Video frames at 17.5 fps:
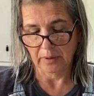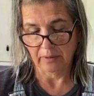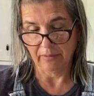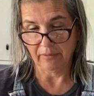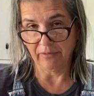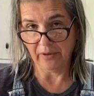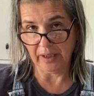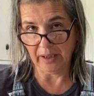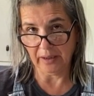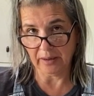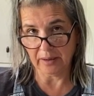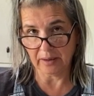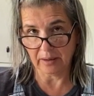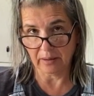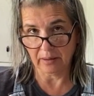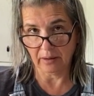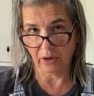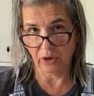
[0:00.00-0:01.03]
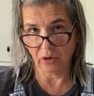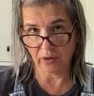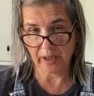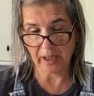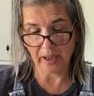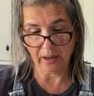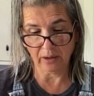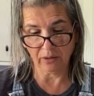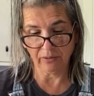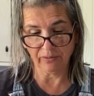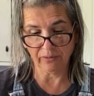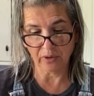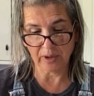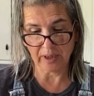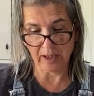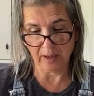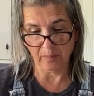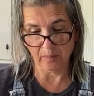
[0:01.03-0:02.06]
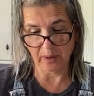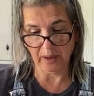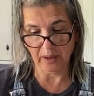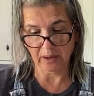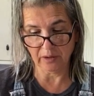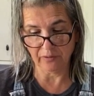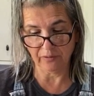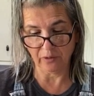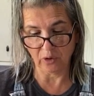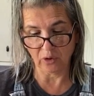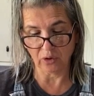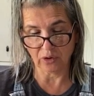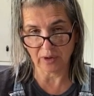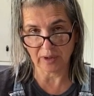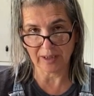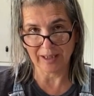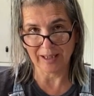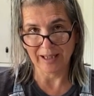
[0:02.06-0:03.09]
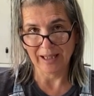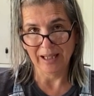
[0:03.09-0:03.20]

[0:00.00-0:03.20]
vent your canner for 10 minutes first.